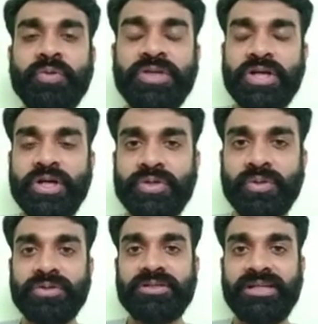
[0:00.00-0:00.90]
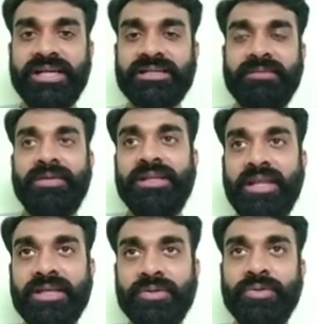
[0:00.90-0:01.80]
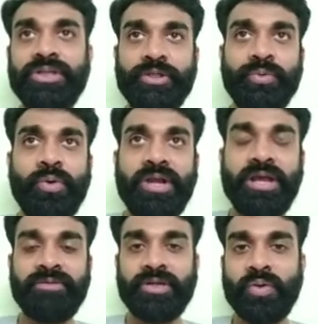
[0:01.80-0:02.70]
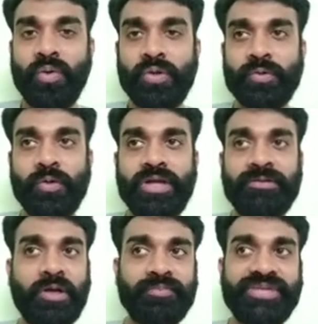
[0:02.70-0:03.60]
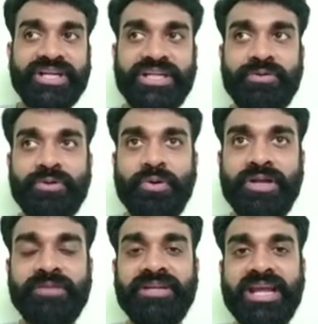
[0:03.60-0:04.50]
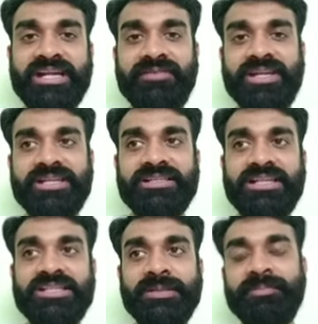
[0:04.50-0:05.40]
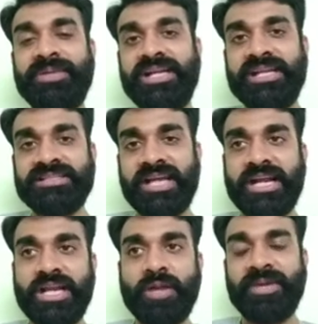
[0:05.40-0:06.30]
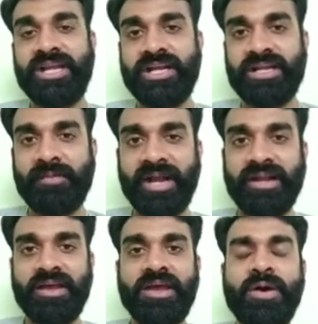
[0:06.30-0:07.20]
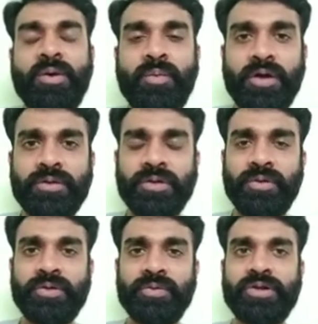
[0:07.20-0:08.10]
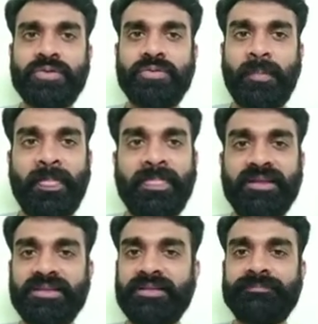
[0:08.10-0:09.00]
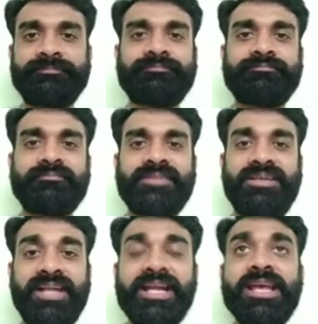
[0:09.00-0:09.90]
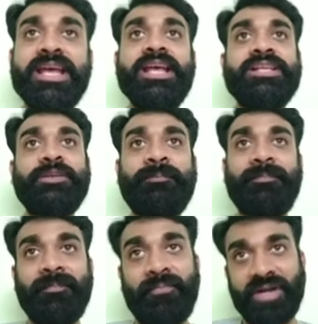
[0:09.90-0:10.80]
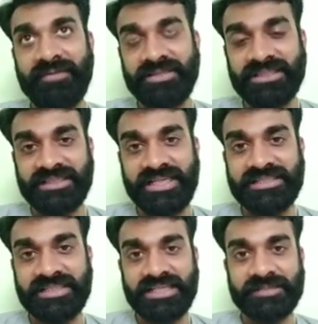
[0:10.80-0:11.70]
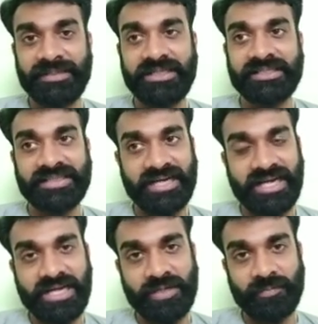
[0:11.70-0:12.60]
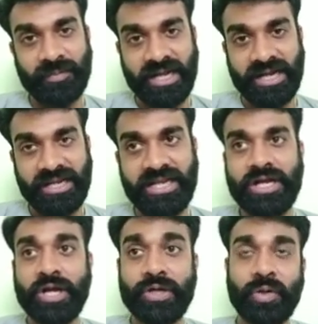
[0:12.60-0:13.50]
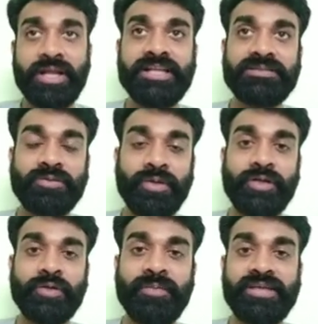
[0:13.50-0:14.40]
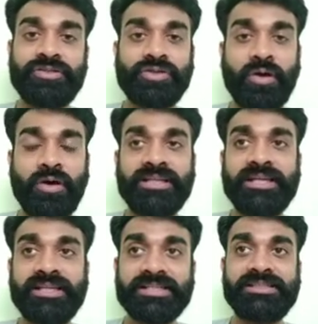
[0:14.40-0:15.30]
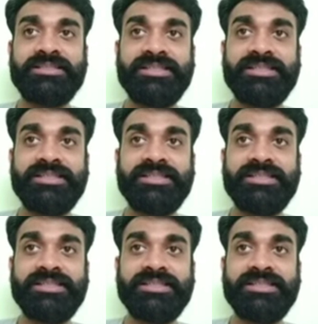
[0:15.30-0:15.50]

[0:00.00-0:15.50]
the control, right? Okay, like that you don't have that goal, you don't have that objective, you don't have that activities that has been pre-decided or predetermined. What you are going to control? Nothing, right? So whatever the things that has been decided into planning, controlling is going to make sure that yes,